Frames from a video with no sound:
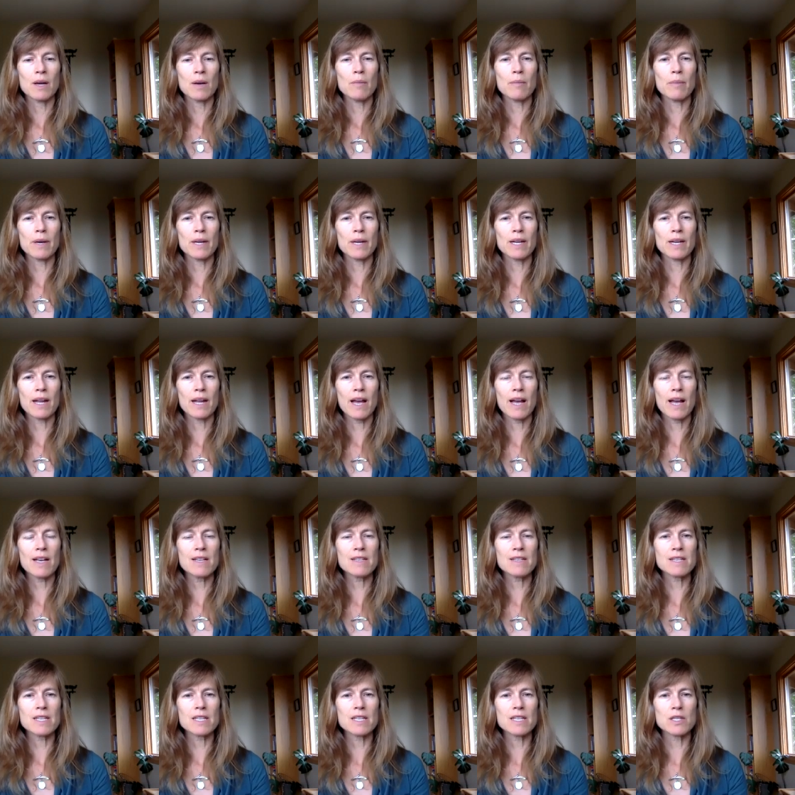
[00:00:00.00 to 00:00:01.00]
but it
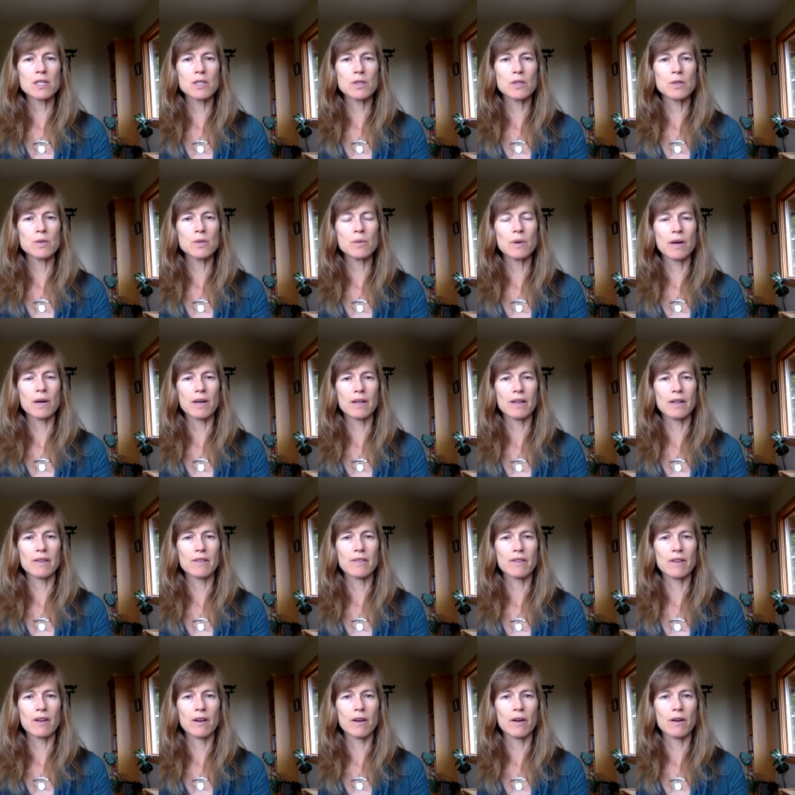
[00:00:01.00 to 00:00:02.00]
has this
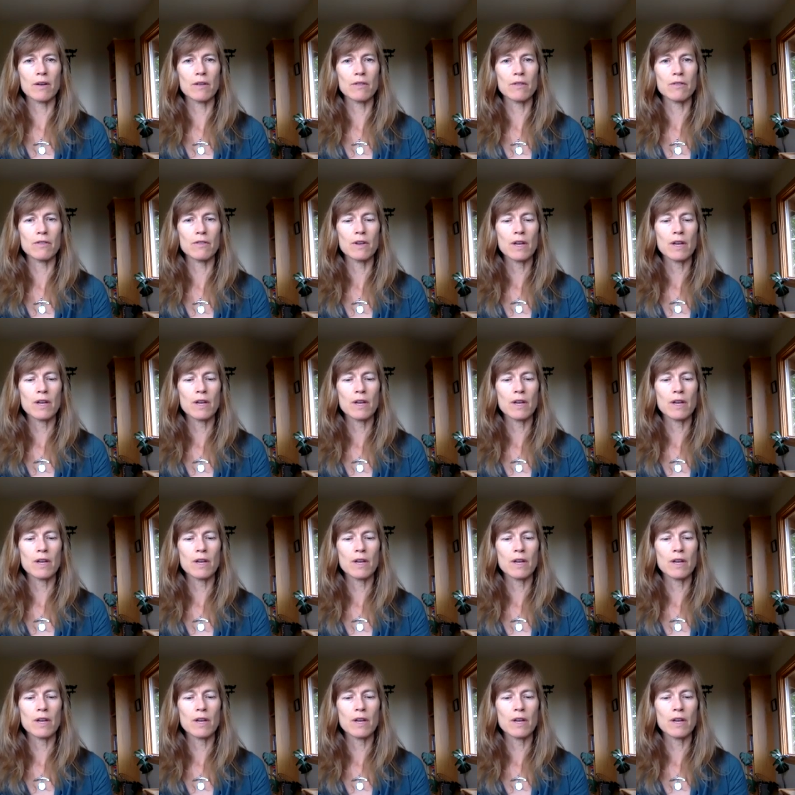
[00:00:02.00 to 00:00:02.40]
nuance of